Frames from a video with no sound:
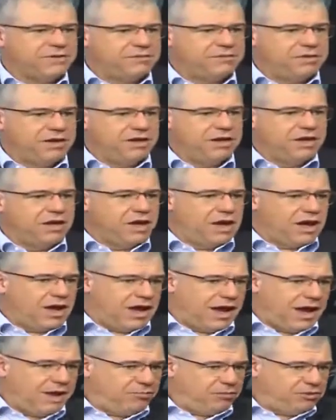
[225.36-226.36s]
may be.
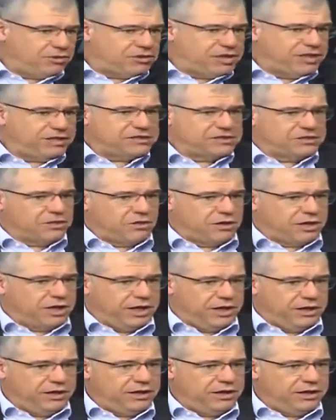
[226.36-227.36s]
I put Netstock
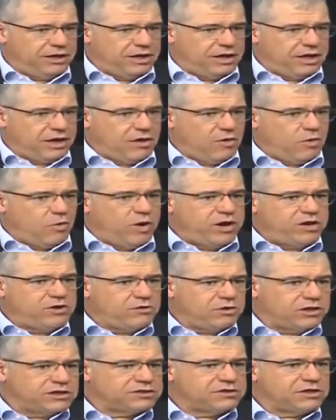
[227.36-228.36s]
in. Yeah. When
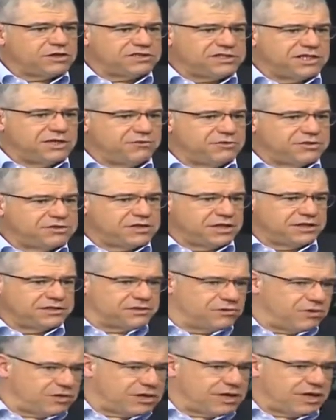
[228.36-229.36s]
do I start seeing results,
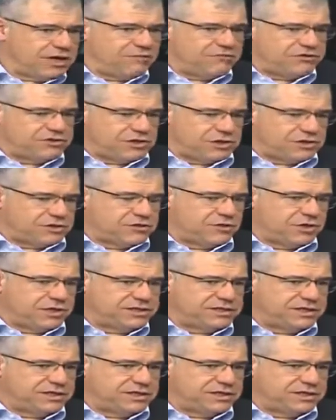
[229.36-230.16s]
and what kind of results do I